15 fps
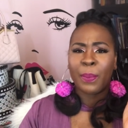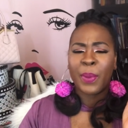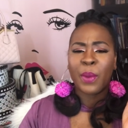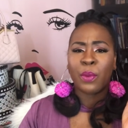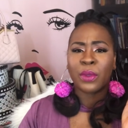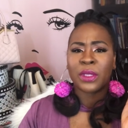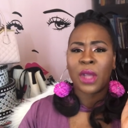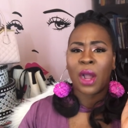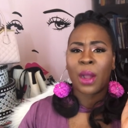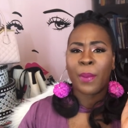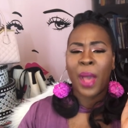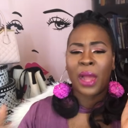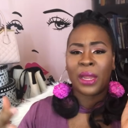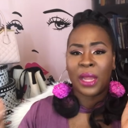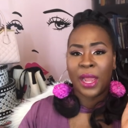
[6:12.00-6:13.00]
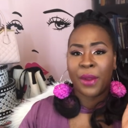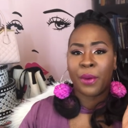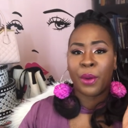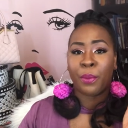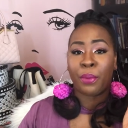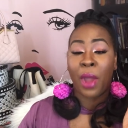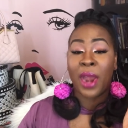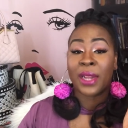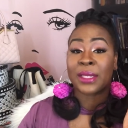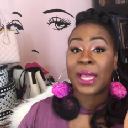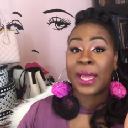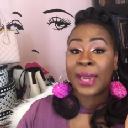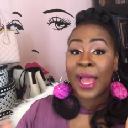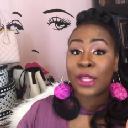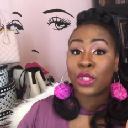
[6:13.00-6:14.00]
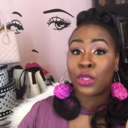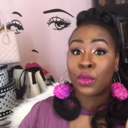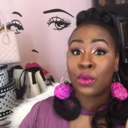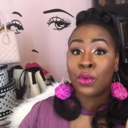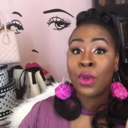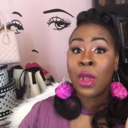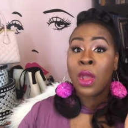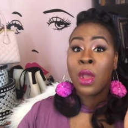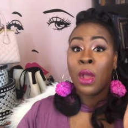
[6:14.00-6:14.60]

people talk about layering products, and I do